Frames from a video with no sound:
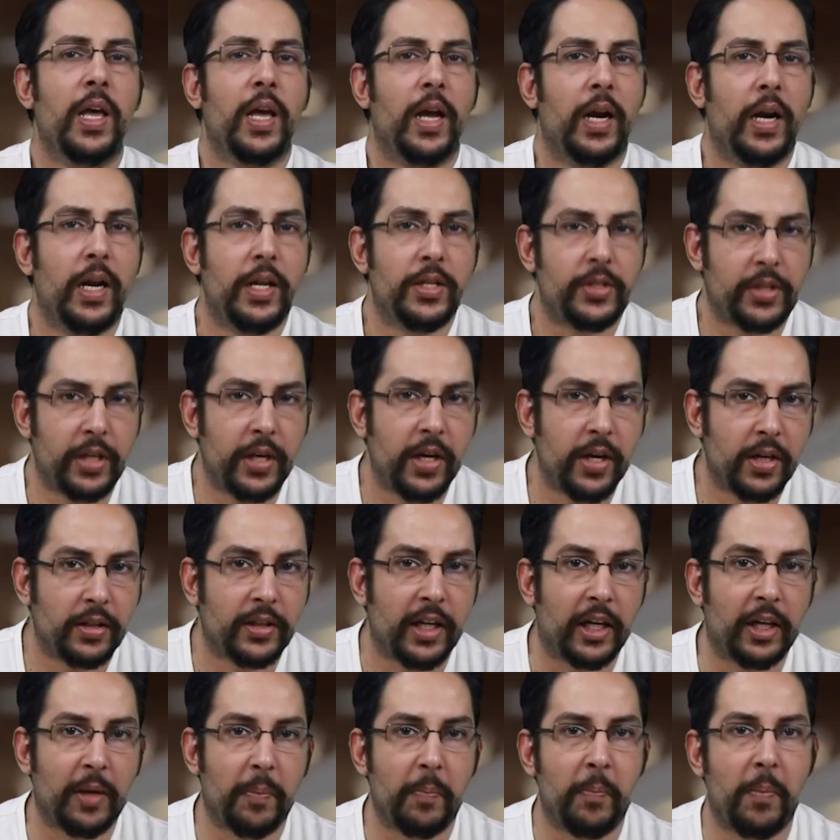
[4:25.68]
It is here
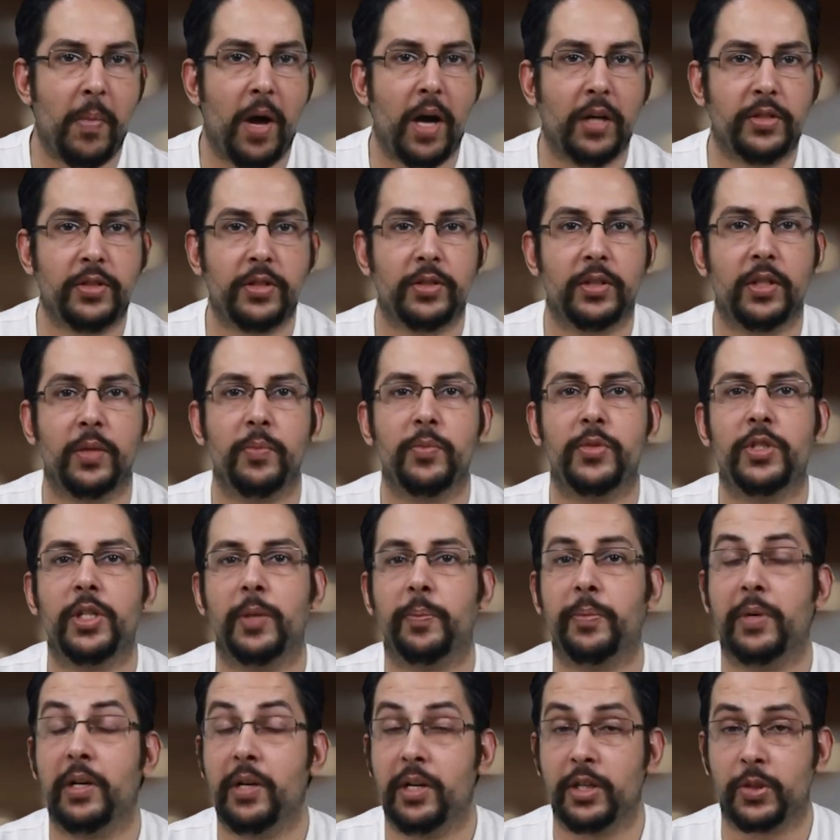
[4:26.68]
that Marxism
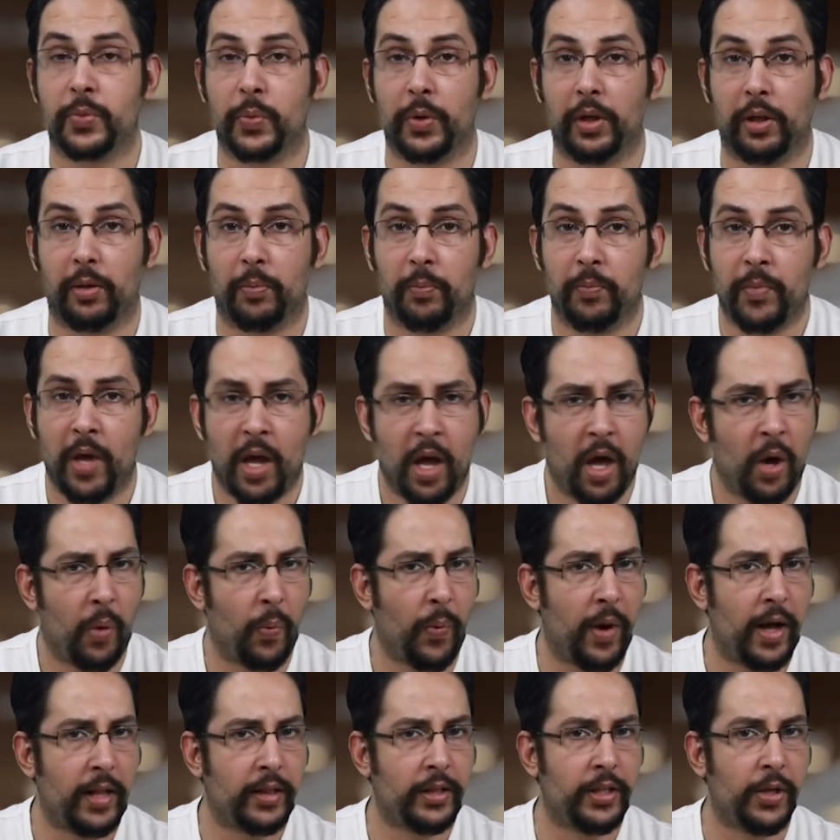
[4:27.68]
chipped in as well.
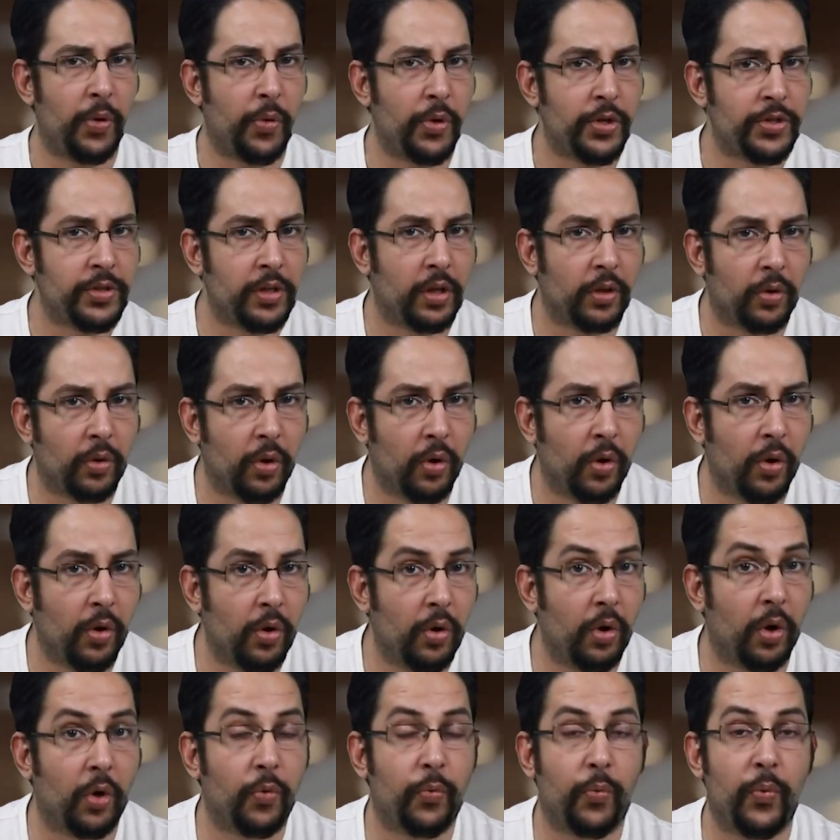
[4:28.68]
While the original
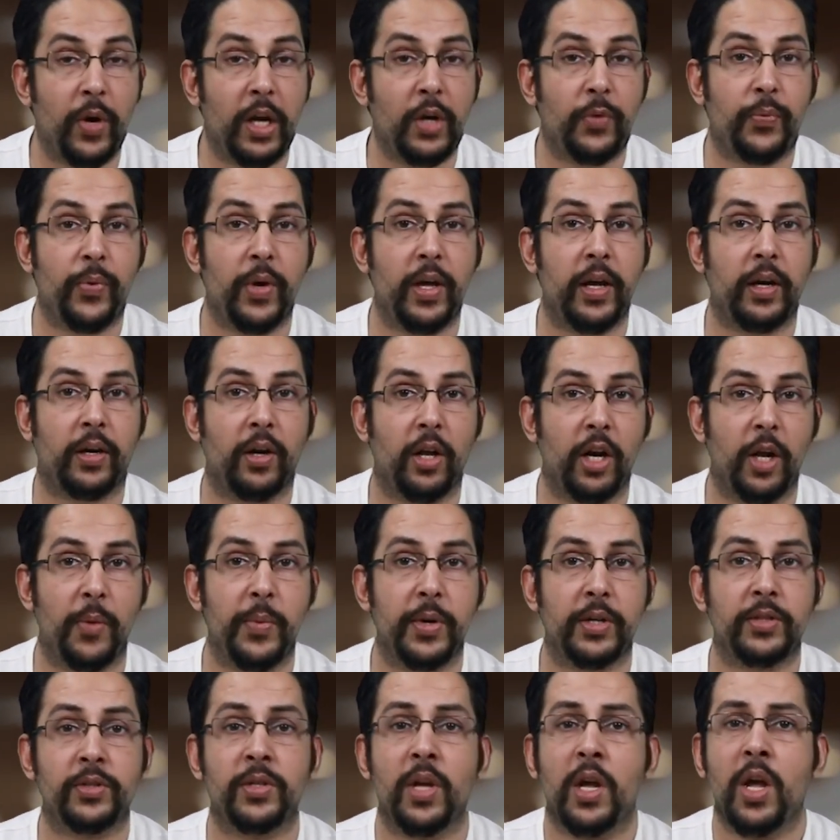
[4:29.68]
goal of welfare
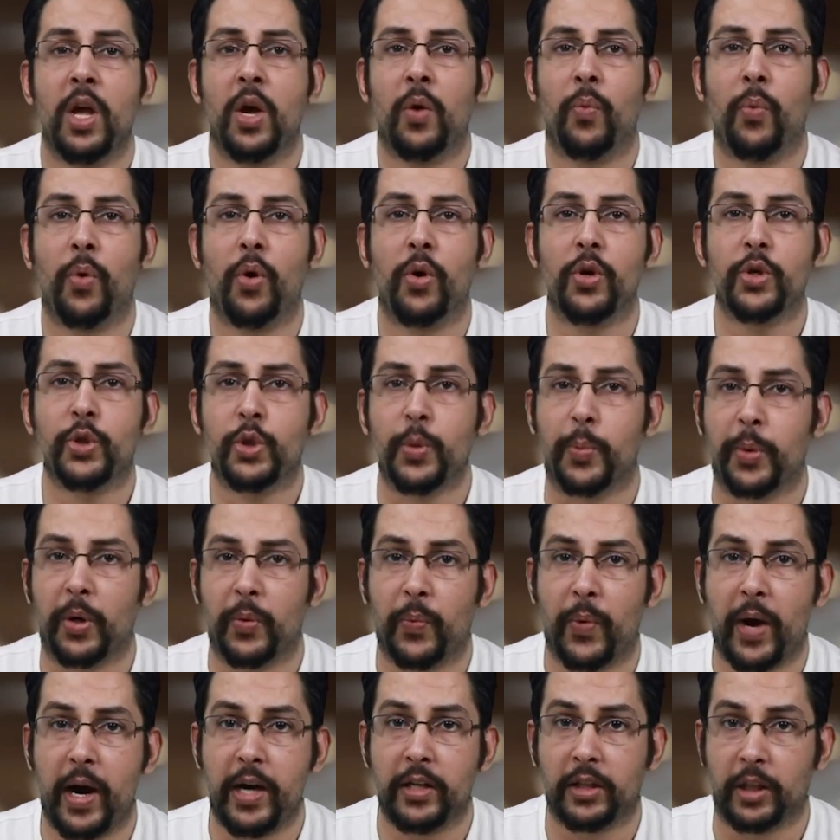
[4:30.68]
economics was to
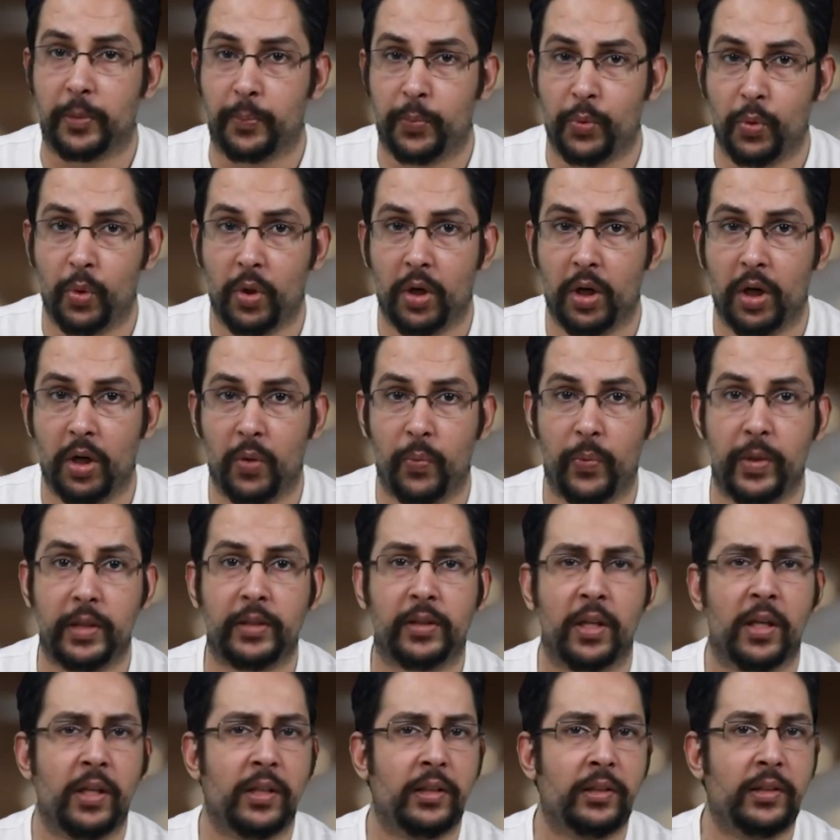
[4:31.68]
provide the poor
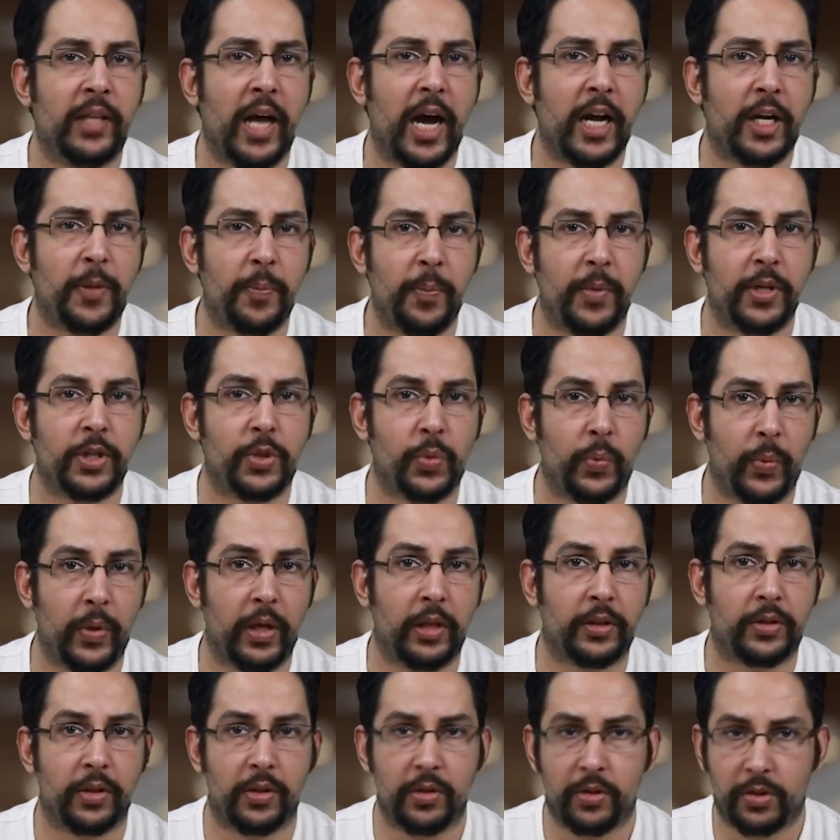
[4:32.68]
with that much
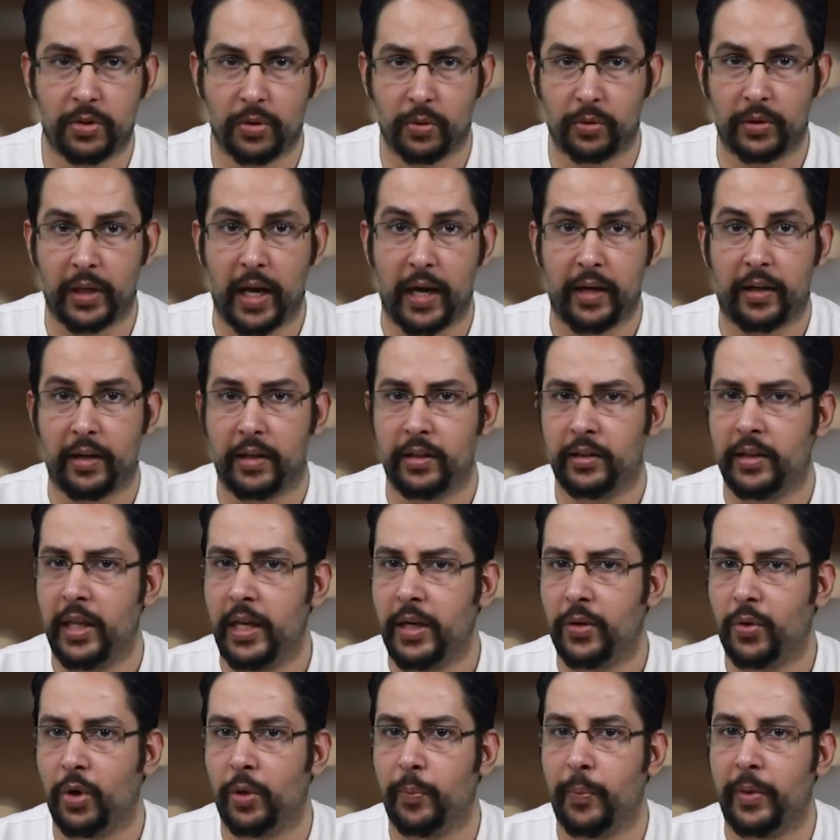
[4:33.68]
wealth so that
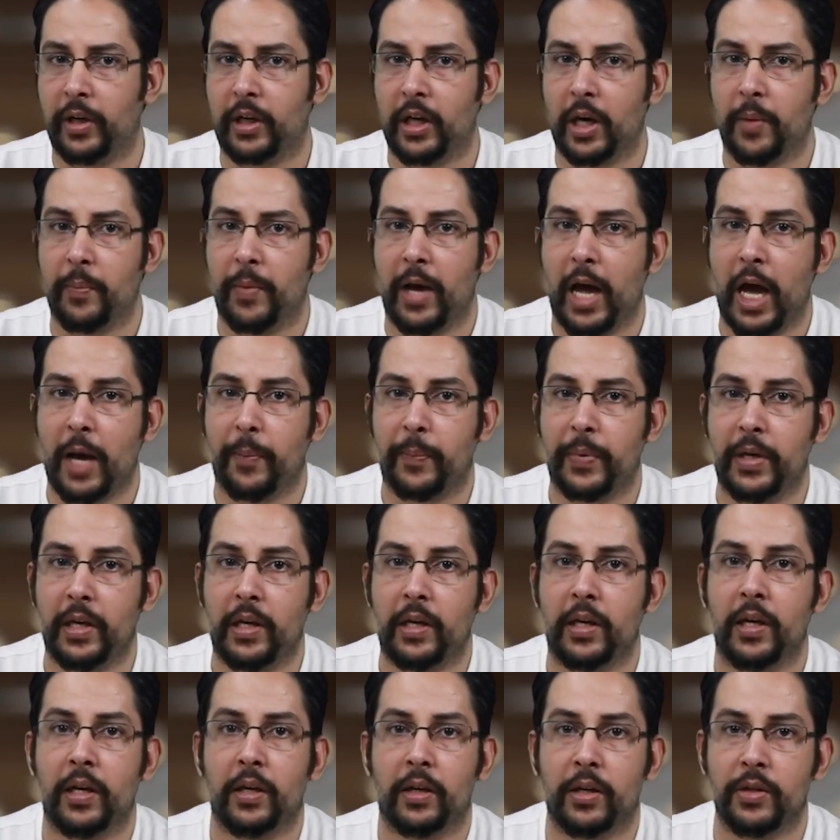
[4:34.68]
they could become
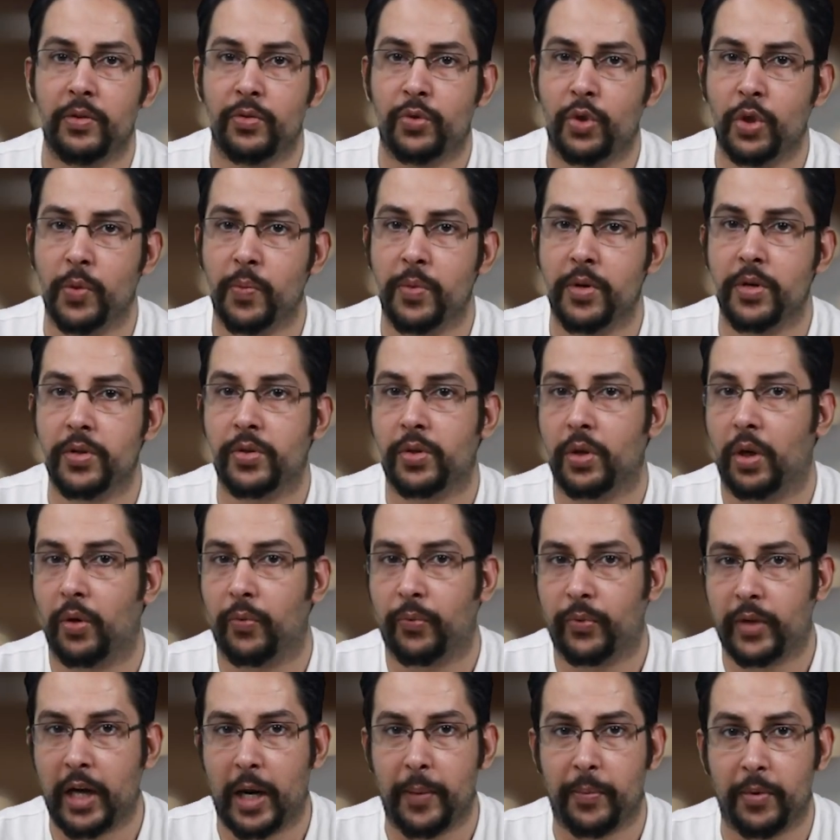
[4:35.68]
happy consumers
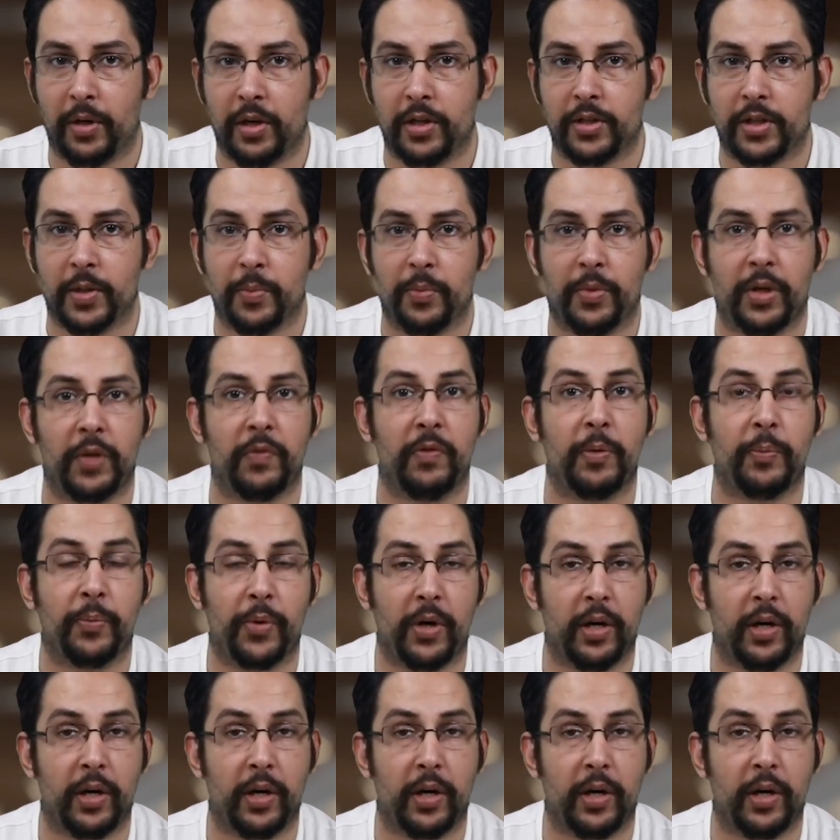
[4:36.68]
of capitalism-driven